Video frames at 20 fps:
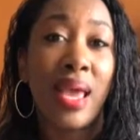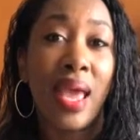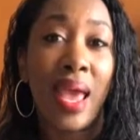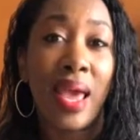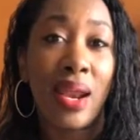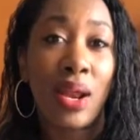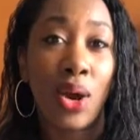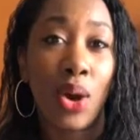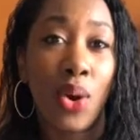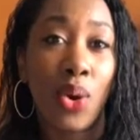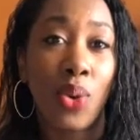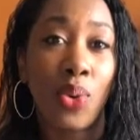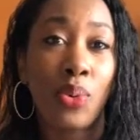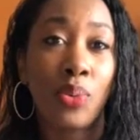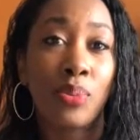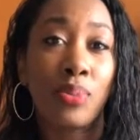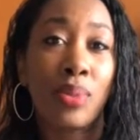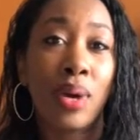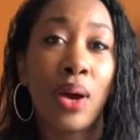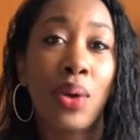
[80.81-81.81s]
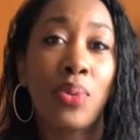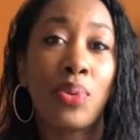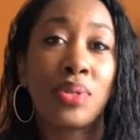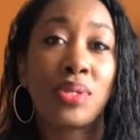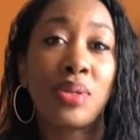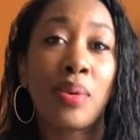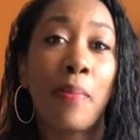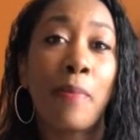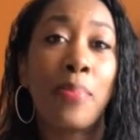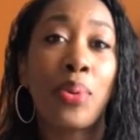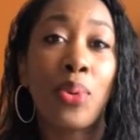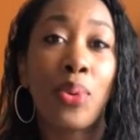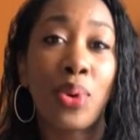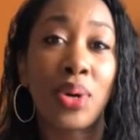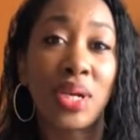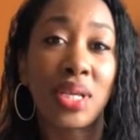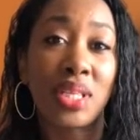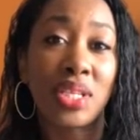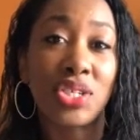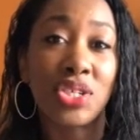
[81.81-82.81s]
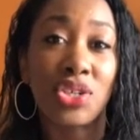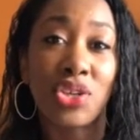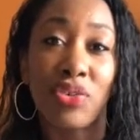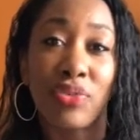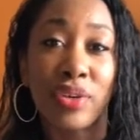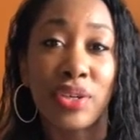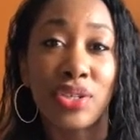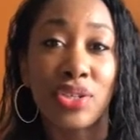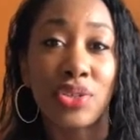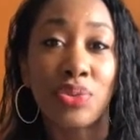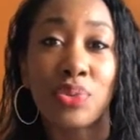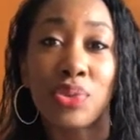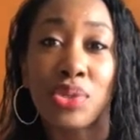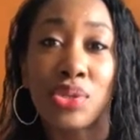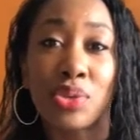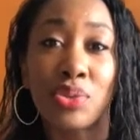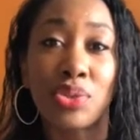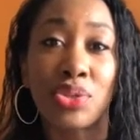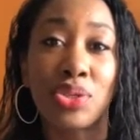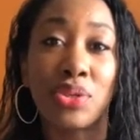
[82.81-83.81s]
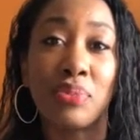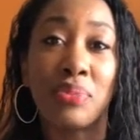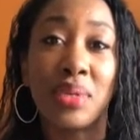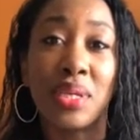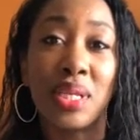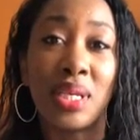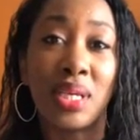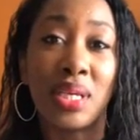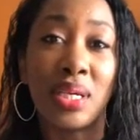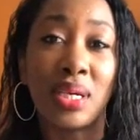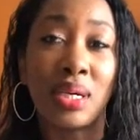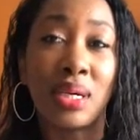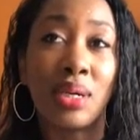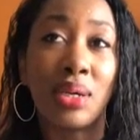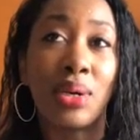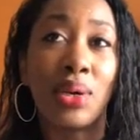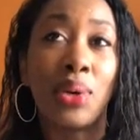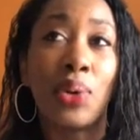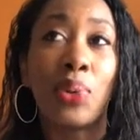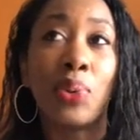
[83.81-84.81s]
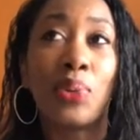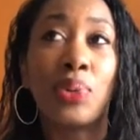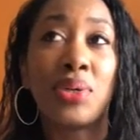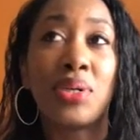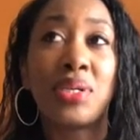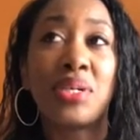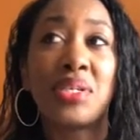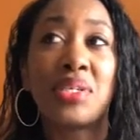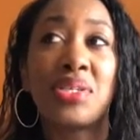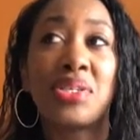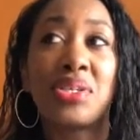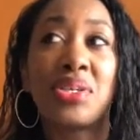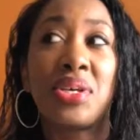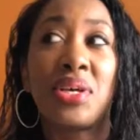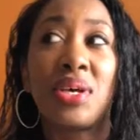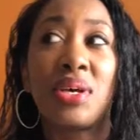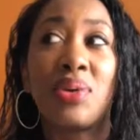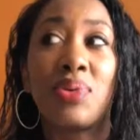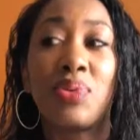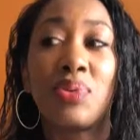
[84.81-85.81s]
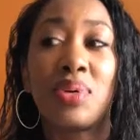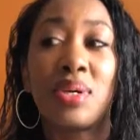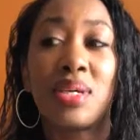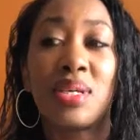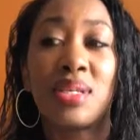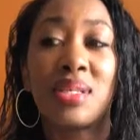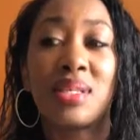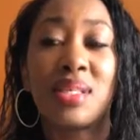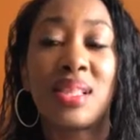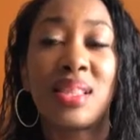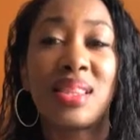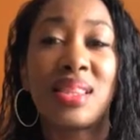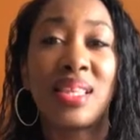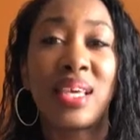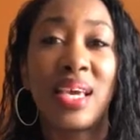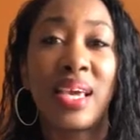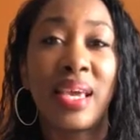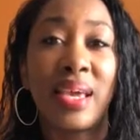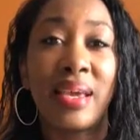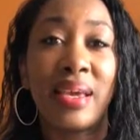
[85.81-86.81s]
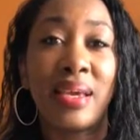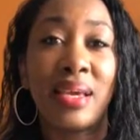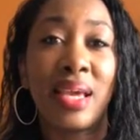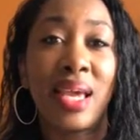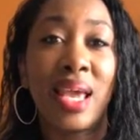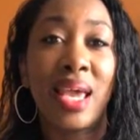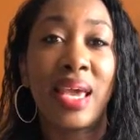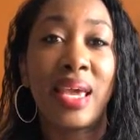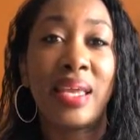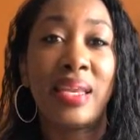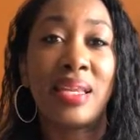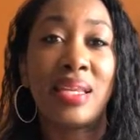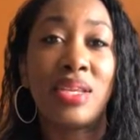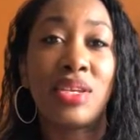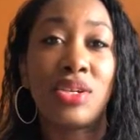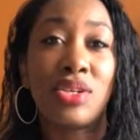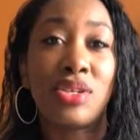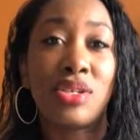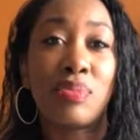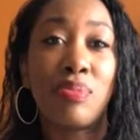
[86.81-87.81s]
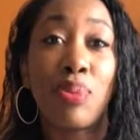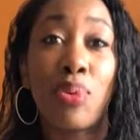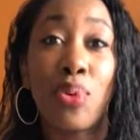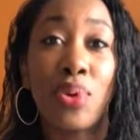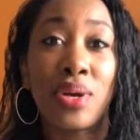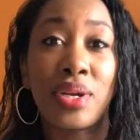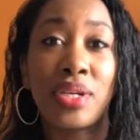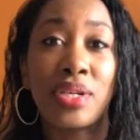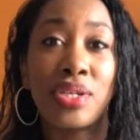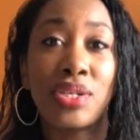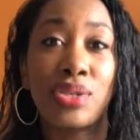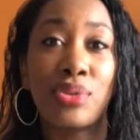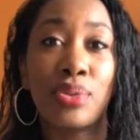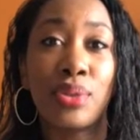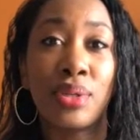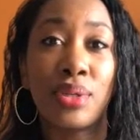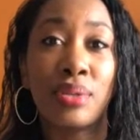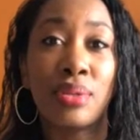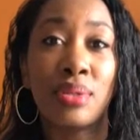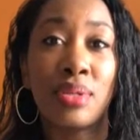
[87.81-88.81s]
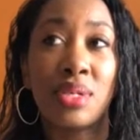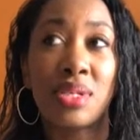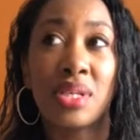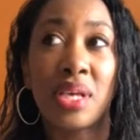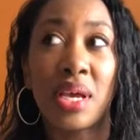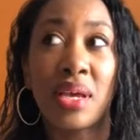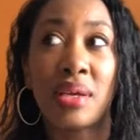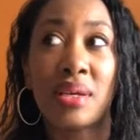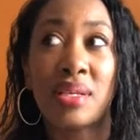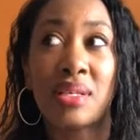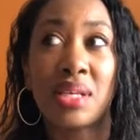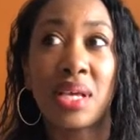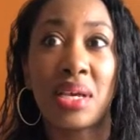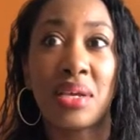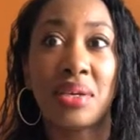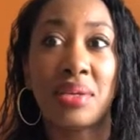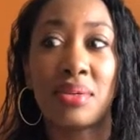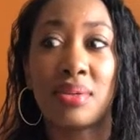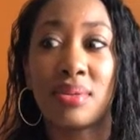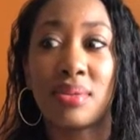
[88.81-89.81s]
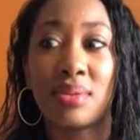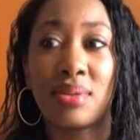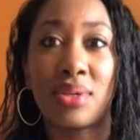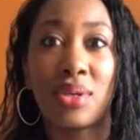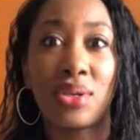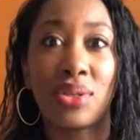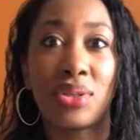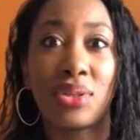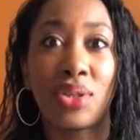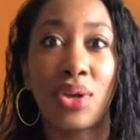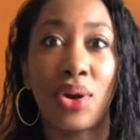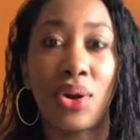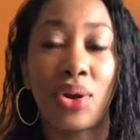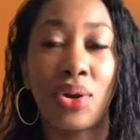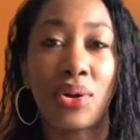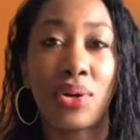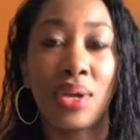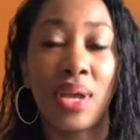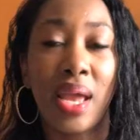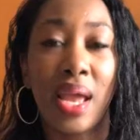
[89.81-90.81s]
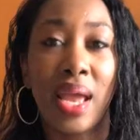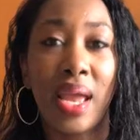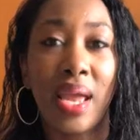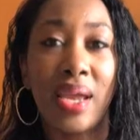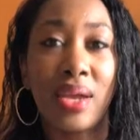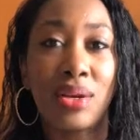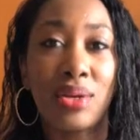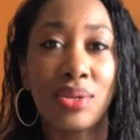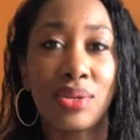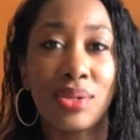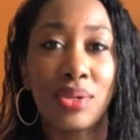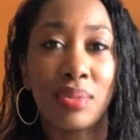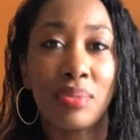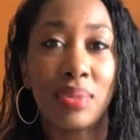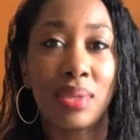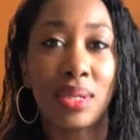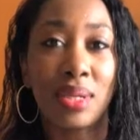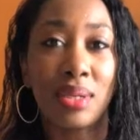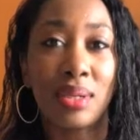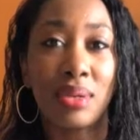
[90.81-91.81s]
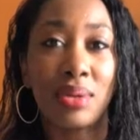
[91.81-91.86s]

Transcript: at home. I wasn't born in the generation where social media was the thing and you're just born into it. It's like your third hand or something.